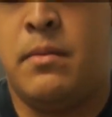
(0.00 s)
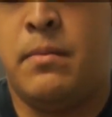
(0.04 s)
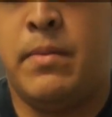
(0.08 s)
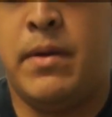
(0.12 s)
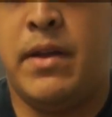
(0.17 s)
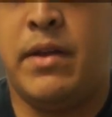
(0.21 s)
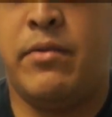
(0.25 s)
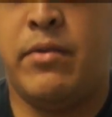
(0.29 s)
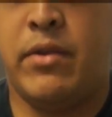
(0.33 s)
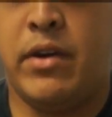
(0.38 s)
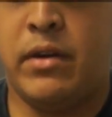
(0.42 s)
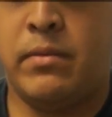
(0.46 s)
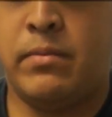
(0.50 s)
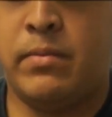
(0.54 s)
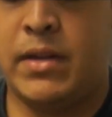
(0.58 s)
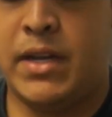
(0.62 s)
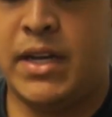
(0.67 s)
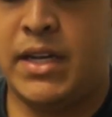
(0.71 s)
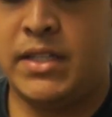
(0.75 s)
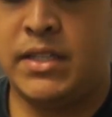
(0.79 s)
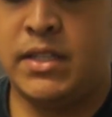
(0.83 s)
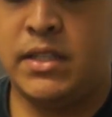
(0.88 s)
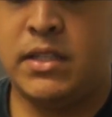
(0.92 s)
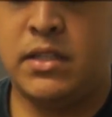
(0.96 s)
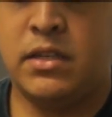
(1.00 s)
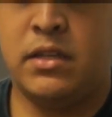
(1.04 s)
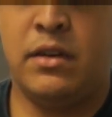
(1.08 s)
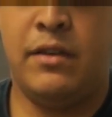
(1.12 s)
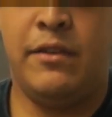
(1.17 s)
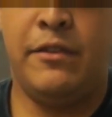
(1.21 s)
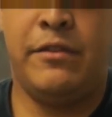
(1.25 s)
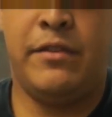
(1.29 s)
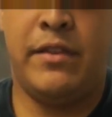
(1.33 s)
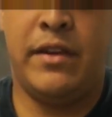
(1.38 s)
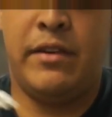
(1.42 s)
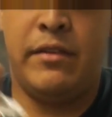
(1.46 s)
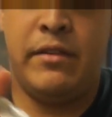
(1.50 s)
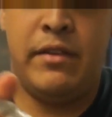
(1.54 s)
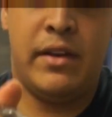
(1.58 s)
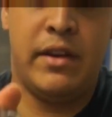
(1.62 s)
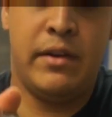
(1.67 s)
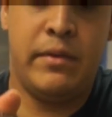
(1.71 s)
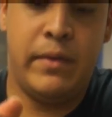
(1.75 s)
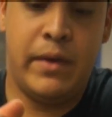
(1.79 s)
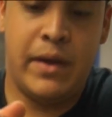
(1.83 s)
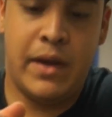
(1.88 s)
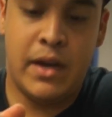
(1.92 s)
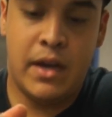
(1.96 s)
Bedrock Blast is a new flavor
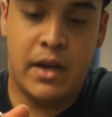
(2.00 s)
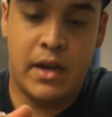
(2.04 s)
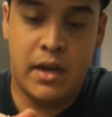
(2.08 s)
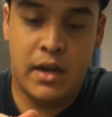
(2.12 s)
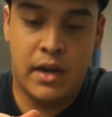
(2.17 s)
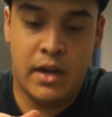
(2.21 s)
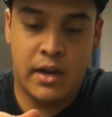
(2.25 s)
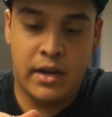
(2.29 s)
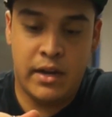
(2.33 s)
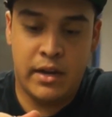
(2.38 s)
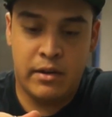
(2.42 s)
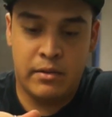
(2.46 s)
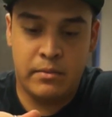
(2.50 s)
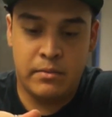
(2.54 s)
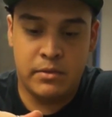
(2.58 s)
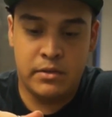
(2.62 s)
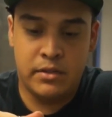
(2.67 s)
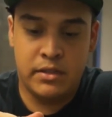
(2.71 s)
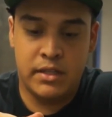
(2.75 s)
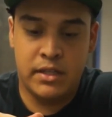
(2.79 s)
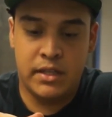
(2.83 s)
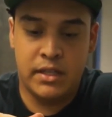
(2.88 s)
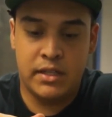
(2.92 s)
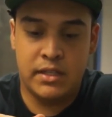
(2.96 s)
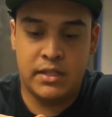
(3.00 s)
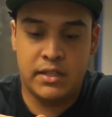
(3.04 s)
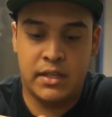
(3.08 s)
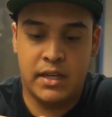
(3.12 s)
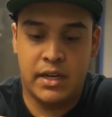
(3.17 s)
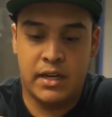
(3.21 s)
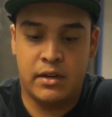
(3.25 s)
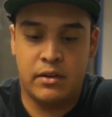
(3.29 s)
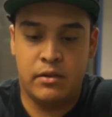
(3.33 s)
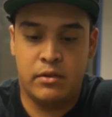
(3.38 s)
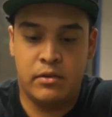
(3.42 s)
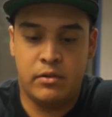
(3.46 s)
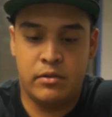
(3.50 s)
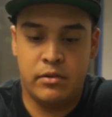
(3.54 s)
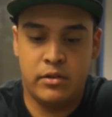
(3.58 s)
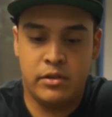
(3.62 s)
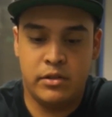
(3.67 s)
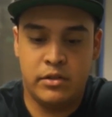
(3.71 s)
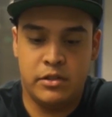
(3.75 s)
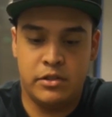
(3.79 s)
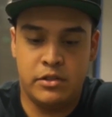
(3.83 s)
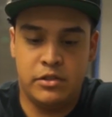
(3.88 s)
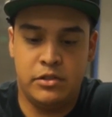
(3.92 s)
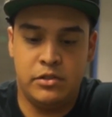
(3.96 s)
that we got. I almost think it's like an
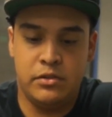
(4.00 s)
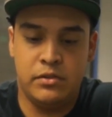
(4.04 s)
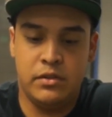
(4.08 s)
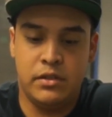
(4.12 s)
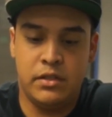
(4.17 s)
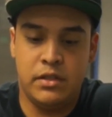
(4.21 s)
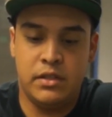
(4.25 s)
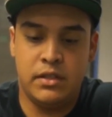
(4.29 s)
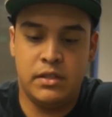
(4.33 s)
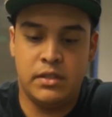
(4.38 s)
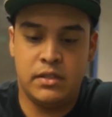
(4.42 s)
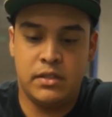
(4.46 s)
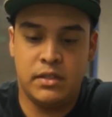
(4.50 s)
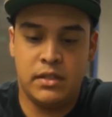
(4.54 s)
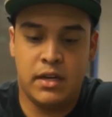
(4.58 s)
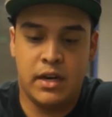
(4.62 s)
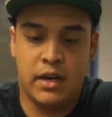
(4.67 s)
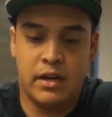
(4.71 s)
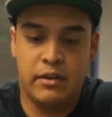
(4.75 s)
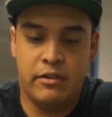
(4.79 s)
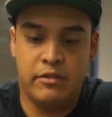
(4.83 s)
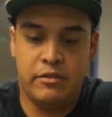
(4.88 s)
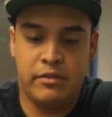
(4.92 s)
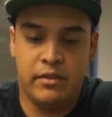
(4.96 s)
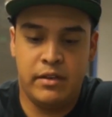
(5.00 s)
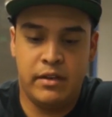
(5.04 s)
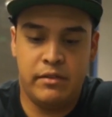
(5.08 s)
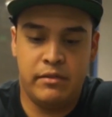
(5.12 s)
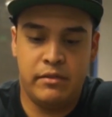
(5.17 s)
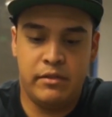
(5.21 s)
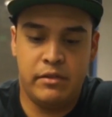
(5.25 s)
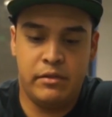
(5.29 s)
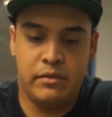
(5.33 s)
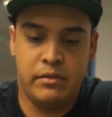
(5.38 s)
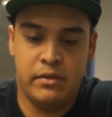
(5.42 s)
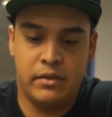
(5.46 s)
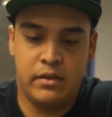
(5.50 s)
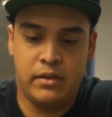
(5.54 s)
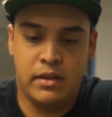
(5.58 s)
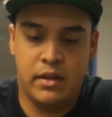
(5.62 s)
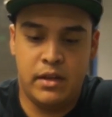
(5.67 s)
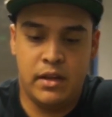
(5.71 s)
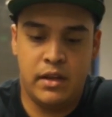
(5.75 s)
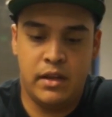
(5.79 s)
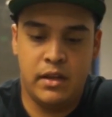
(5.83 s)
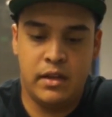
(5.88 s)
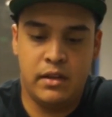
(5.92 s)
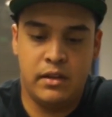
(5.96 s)
Orange Julius kind of flavor with
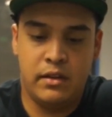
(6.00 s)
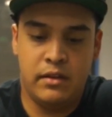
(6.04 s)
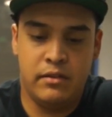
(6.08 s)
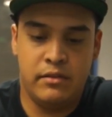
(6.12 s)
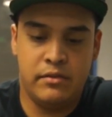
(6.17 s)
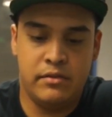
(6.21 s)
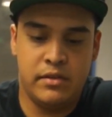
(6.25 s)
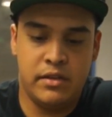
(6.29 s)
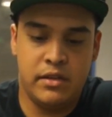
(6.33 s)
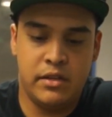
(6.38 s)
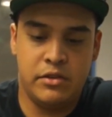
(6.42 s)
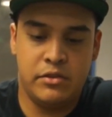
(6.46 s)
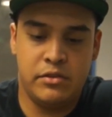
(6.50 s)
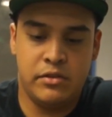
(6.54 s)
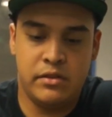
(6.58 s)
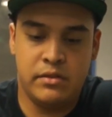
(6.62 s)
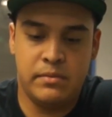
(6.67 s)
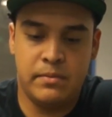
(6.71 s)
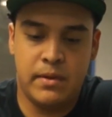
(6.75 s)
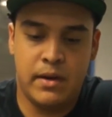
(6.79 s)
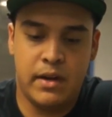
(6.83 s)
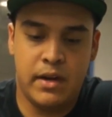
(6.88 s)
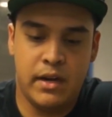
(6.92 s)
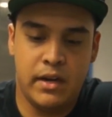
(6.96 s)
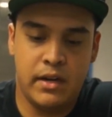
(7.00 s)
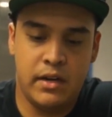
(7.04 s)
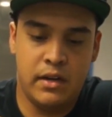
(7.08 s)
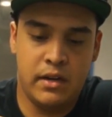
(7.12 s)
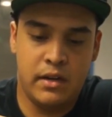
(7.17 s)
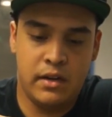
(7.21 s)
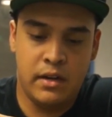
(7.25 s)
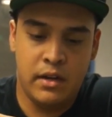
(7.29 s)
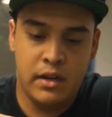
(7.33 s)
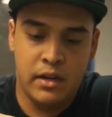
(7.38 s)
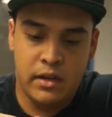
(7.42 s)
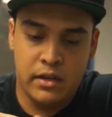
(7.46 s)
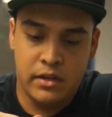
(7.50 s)
a hint of citrus behind it.